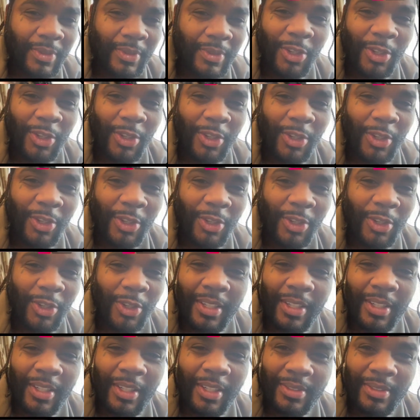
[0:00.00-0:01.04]

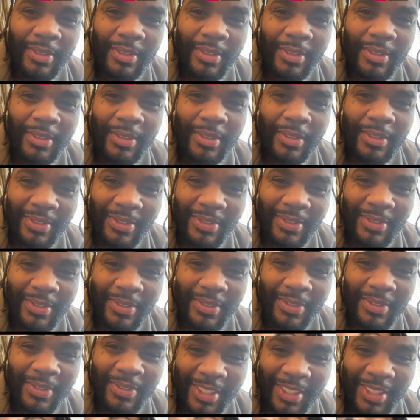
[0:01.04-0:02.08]

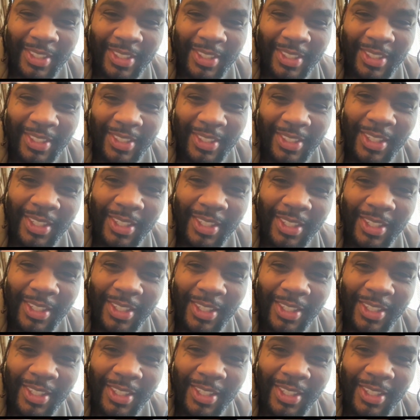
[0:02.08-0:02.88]
The person shown says nothing.